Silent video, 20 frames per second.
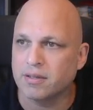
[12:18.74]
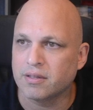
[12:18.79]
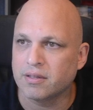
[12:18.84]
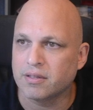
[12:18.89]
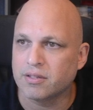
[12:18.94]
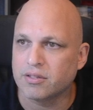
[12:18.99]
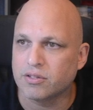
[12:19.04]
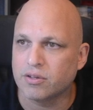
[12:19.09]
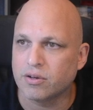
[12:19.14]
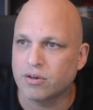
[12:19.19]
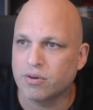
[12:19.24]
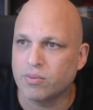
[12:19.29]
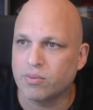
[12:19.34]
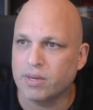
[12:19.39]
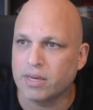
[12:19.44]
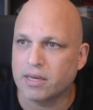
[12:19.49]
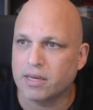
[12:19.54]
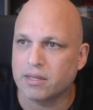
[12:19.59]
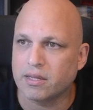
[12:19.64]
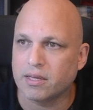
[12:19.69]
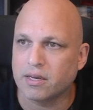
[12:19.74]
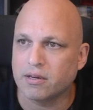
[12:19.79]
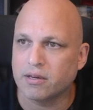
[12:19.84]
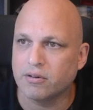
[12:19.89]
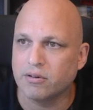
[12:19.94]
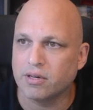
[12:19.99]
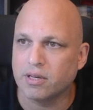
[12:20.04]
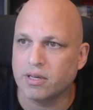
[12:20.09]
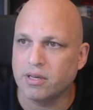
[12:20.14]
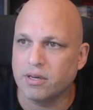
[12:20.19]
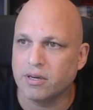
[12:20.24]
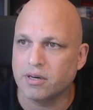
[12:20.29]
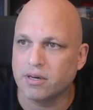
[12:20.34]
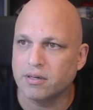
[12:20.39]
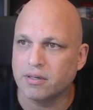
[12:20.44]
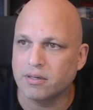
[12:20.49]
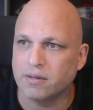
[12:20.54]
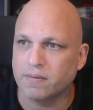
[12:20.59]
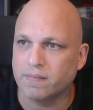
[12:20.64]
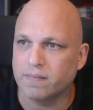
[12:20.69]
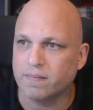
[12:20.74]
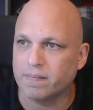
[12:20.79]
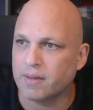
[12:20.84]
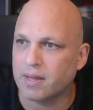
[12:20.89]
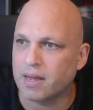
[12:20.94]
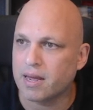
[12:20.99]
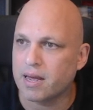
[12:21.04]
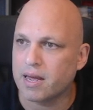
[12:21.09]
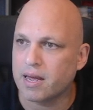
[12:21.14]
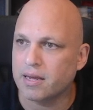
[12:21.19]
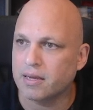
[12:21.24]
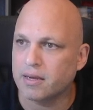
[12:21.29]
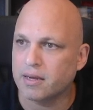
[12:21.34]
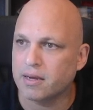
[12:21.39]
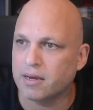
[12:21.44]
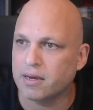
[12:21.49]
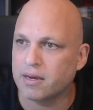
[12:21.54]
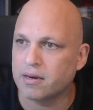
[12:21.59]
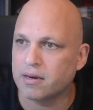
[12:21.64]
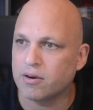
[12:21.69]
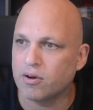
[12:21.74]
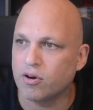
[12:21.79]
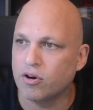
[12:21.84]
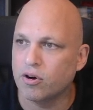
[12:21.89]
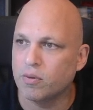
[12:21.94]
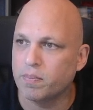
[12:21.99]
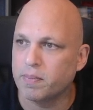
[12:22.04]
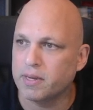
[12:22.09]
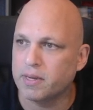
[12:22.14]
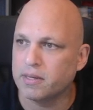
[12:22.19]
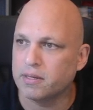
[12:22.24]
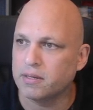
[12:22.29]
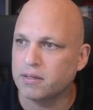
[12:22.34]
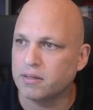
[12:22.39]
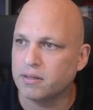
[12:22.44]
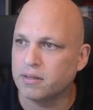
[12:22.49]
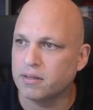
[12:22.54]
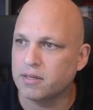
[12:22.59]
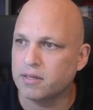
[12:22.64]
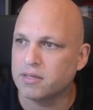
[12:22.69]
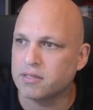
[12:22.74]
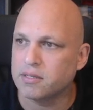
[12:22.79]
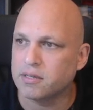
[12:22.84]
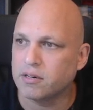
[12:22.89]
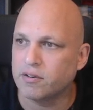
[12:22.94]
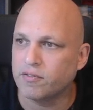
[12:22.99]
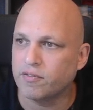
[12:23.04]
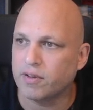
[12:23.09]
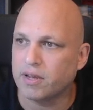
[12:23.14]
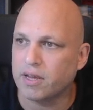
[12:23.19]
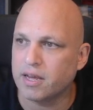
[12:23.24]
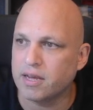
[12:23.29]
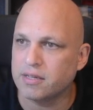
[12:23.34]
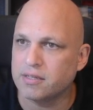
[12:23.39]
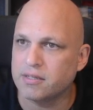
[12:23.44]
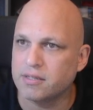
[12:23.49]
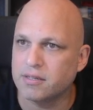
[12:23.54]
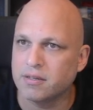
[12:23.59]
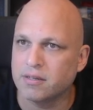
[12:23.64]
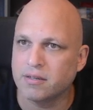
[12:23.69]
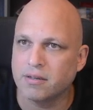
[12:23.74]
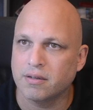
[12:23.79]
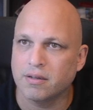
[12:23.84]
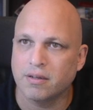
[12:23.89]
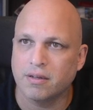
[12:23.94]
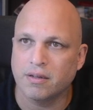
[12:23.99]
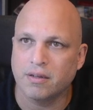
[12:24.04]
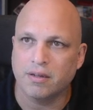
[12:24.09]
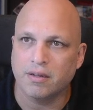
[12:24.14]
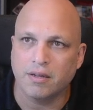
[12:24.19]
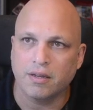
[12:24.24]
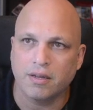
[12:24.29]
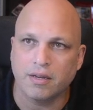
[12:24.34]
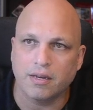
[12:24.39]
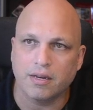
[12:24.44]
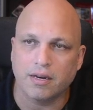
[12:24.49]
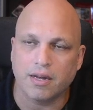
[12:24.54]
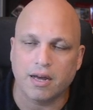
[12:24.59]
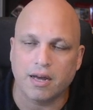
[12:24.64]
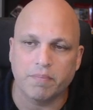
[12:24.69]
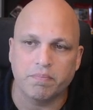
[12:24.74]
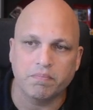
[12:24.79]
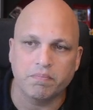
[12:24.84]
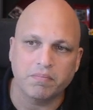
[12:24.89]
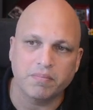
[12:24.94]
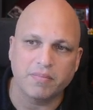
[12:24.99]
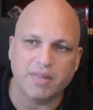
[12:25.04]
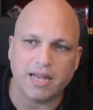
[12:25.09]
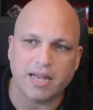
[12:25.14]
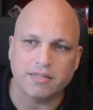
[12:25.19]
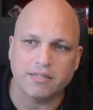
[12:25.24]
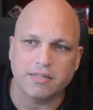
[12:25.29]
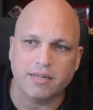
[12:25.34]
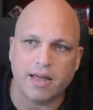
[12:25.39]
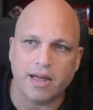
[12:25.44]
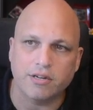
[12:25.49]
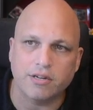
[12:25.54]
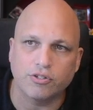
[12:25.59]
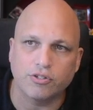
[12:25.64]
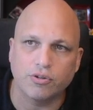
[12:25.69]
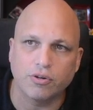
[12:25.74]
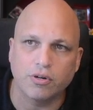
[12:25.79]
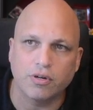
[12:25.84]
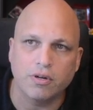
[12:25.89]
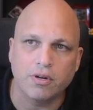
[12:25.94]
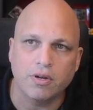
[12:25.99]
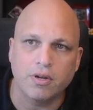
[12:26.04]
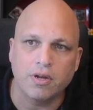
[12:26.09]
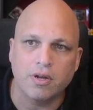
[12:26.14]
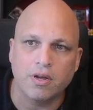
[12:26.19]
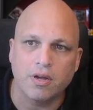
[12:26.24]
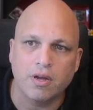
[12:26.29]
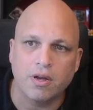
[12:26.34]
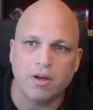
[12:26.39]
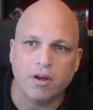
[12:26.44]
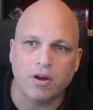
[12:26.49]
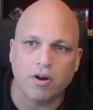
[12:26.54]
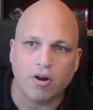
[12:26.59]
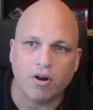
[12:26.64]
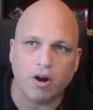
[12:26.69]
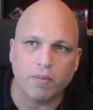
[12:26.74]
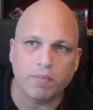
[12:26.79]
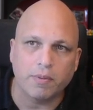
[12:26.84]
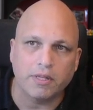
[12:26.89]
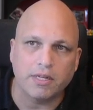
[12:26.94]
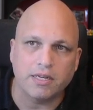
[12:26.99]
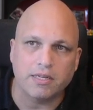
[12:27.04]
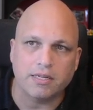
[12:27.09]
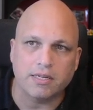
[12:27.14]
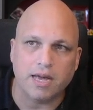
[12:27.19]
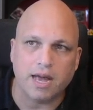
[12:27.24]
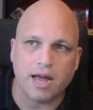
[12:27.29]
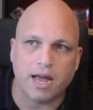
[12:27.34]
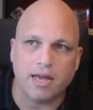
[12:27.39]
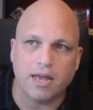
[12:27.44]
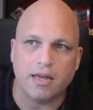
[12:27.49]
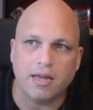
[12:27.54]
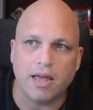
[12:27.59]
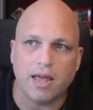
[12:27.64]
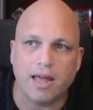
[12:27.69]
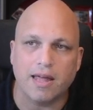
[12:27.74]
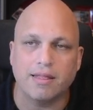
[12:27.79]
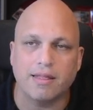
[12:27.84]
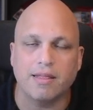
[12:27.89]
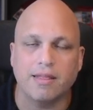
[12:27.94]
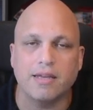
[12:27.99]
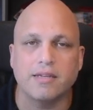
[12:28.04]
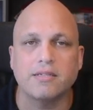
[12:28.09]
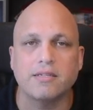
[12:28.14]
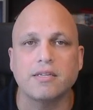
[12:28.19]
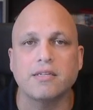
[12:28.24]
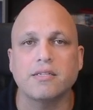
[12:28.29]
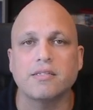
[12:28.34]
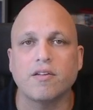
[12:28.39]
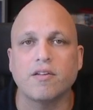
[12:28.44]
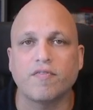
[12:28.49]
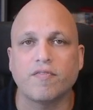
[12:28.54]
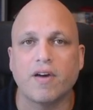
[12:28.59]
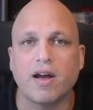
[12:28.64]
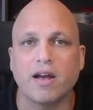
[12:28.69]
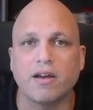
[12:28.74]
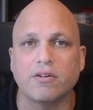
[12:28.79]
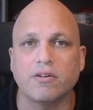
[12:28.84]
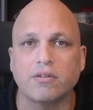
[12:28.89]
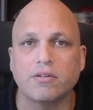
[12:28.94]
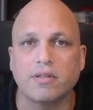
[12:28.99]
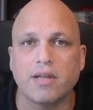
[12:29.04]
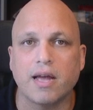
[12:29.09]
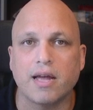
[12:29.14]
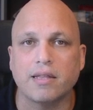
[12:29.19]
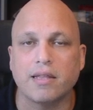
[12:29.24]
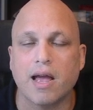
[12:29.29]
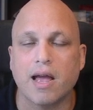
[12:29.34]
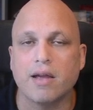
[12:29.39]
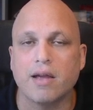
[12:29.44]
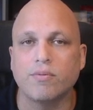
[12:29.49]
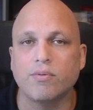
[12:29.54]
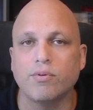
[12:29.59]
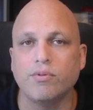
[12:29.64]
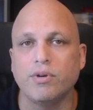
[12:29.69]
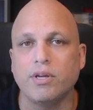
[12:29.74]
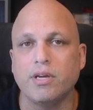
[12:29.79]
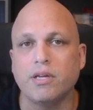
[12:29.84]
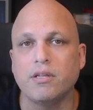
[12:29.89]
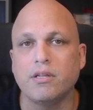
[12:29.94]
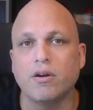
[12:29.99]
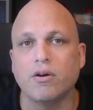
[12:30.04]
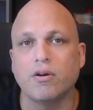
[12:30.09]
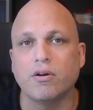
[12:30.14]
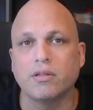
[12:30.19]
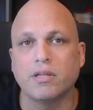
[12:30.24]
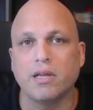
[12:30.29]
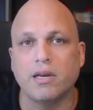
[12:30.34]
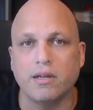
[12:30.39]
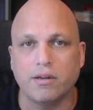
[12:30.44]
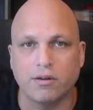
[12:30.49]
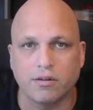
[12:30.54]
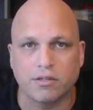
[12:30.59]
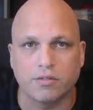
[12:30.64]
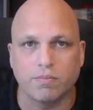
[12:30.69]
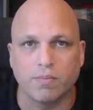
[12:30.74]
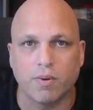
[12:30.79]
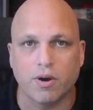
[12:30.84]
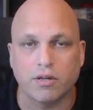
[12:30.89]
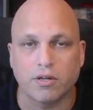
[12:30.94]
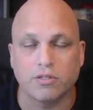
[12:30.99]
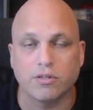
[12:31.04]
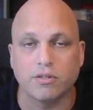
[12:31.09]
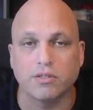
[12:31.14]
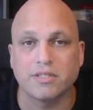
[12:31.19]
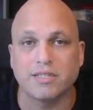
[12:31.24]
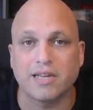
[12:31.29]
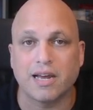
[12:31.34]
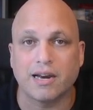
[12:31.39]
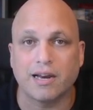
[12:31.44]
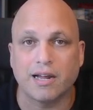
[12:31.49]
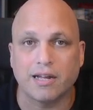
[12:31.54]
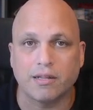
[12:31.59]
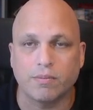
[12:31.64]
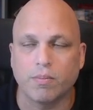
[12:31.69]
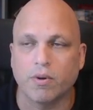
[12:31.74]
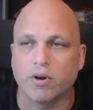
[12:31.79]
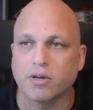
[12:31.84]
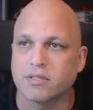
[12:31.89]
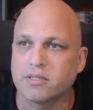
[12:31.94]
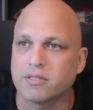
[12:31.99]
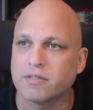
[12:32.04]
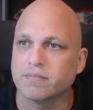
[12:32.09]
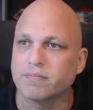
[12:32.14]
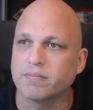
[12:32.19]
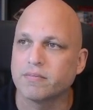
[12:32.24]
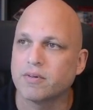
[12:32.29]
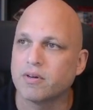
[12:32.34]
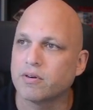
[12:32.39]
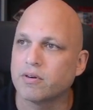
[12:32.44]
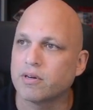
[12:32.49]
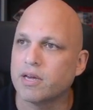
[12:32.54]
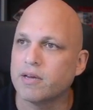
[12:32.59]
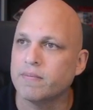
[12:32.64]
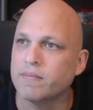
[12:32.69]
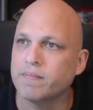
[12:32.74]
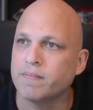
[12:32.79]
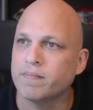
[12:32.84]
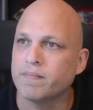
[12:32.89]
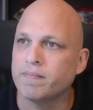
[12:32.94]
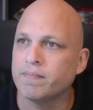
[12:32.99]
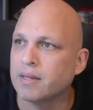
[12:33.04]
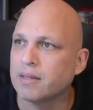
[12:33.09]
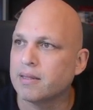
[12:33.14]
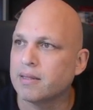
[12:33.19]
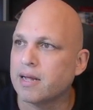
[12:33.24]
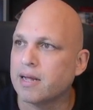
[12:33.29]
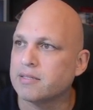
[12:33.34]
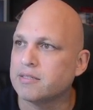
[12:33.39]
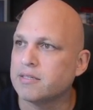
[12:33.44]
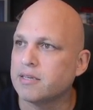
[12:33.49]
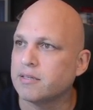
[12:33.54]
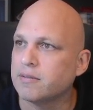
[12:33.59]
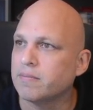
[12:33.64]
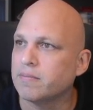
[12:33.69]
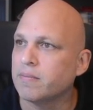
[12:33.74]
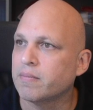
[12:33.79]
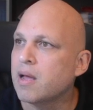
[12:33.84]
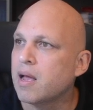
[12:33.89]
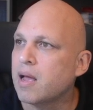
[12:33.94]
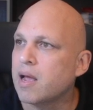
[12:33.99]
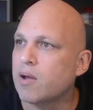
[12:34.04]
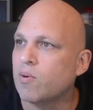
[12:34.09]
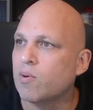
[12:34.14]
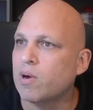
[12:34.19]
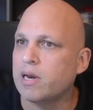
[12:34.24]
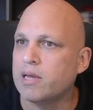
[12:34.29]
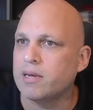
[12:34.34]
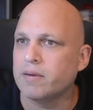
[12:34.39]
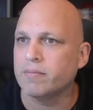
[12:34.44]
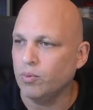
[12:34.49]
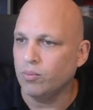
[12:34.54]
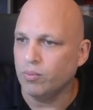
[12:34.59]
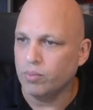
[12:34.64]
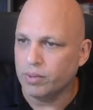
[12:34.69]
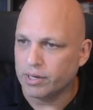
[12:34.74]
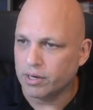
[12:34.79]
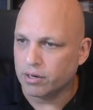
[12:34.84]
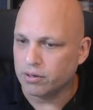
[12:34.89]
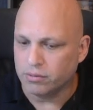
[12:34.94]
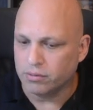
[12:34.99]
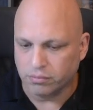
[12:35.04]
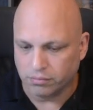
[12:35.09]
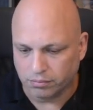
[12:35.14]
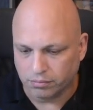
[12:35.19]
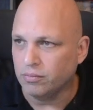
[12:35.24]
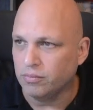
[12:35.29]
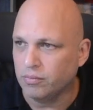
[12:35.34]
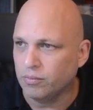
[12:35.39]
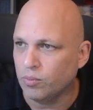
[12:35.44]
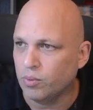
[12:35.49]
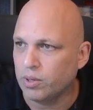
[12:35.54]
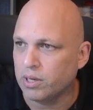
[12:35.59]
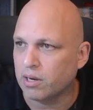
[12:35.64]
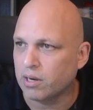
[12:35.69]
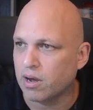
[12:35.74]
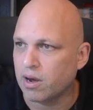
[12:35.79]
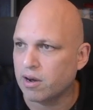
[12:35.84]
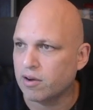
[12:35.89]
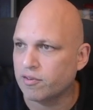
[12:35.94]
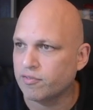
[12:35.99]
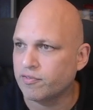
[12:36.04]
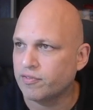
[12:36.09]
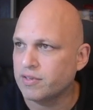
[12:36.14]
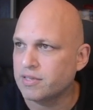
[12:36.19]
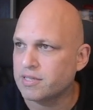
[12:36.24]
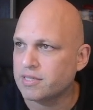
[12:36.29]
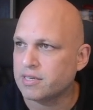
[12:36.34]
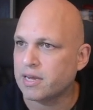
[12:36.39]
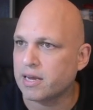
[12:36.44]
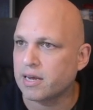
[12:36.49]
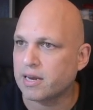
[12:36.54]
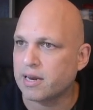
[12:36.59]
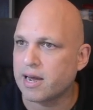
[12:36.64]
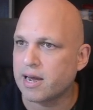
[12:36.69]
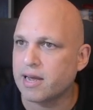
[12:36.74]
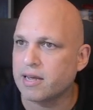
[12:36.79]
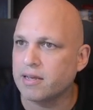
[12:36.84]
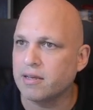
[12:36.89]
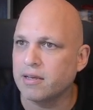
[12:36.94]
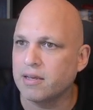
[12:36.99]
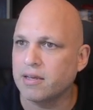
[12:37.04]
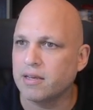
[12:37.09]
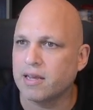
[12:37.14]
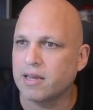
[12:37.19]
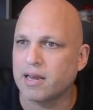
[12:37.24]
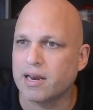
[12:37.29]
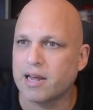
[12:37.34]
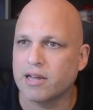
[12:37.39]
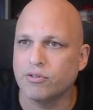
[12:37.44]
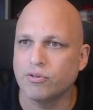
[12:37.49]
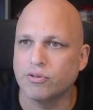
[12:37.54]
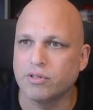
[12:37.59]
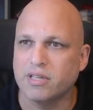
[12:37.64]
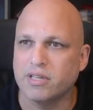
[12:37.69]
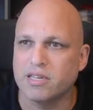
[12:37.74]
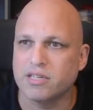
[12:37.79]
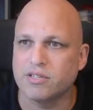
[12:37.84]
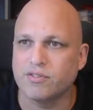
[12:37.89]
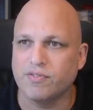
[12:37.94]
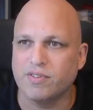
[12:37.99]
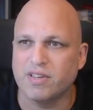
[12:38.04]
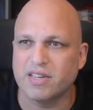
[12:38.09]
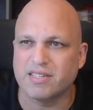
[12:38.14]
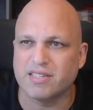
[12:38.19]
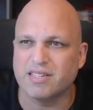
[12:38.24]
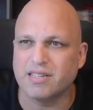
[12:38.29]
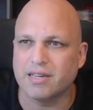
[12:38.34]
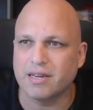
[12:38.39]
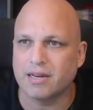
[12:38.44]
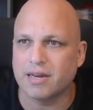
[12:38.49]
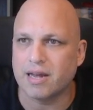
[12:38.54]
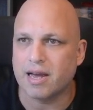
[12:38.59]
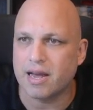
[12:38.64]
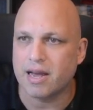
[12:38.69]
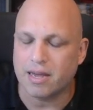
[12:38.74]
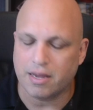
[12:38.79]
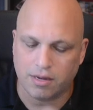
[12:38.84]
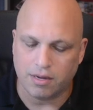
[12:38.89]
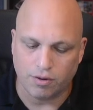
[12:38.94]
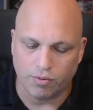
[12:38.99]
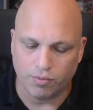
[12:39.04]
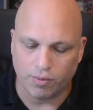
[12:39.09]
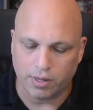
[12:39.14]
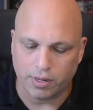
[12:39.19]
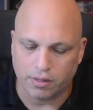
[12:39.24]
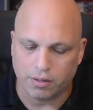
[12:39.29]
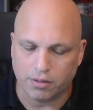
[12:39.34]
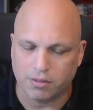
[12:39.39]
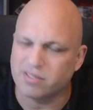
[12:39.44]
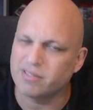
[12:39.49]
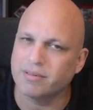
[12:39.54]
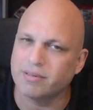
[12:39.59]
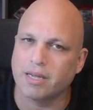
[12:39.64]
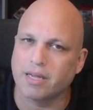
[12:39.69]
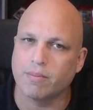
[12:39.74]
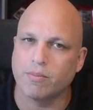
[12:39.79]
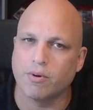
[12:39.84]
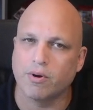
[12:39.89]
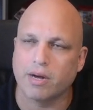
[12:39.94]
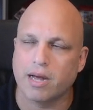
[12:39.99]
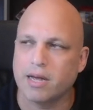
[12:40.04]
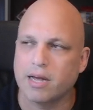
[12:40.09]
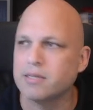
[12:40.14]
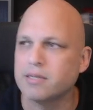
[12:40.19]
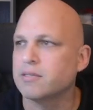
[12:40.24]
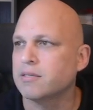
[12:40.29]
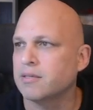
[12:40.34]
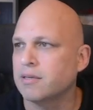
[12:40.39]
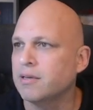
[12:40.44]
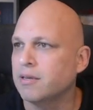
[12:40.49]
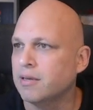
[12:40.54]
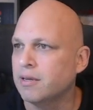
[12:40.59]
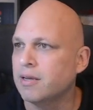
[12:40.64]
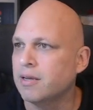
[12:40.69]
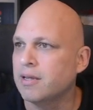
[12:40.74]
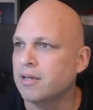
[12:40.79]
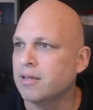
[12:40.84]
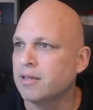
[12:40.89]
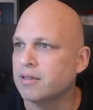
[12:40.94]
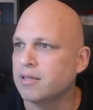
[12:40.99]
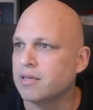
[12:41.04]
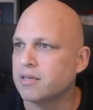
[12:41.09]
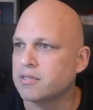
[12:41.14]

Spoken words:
So we can take a look here. I can open these certificates in a text editor, copy this guy, and this is the file that I will need on the Linux box, on satellite box. Okay, that's it. Hey Wally, we know we love CLI. Can I do this via CLI in Windows? Come on guys. This